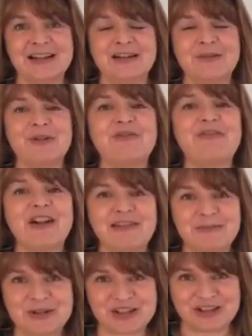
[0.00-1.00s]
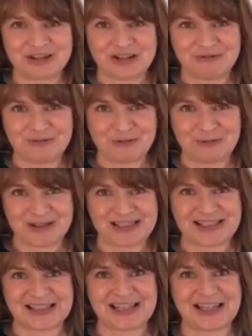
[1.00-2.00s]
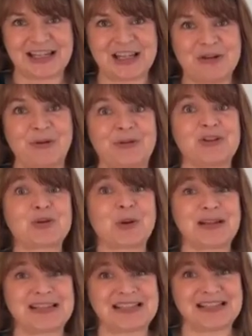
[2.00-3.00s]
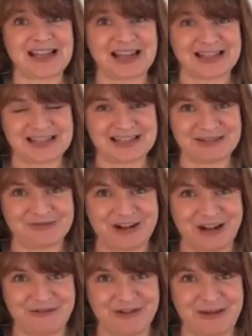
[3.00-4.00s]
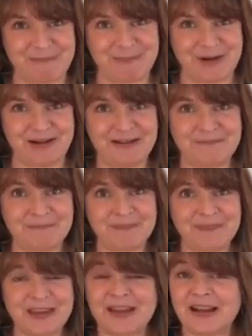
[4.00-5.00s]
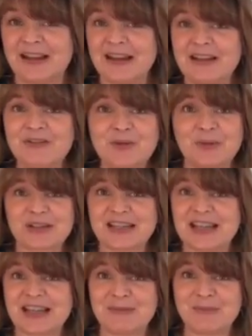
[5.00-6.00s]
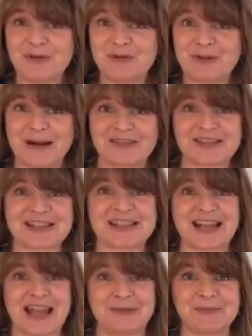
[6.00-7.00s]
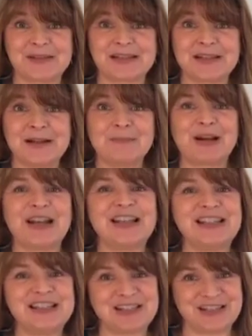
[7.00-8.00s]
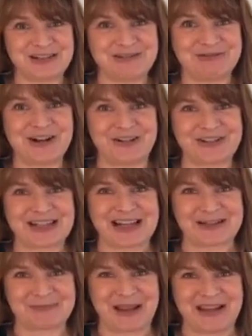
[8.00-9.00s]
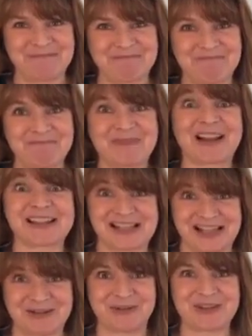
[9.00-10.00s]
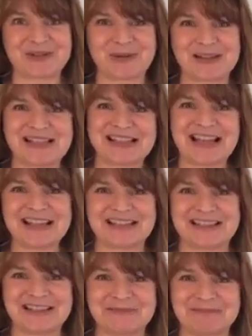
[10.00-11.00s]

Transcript: We're very much looking forward to seeing you on the 22nd of November. And if you want to hear more about STEPS, please do contact me. I'll see you on the 22nd.